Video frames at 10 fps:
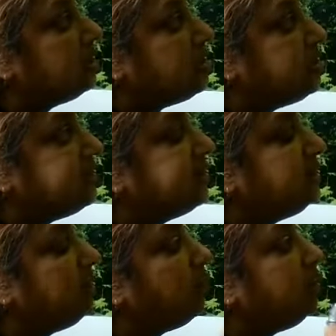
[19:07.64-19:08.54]
she
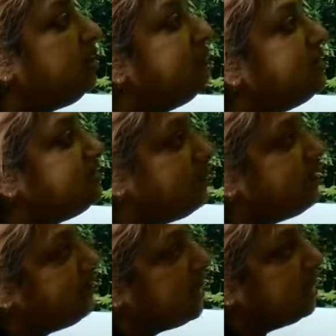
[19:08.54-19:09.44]
said the only ways
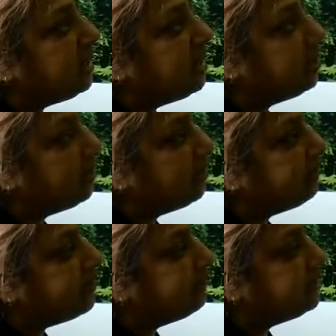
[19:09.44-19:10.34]
we can get out of
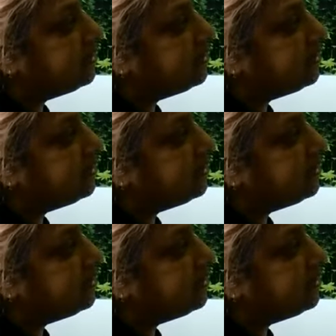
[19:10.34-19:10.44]
poverty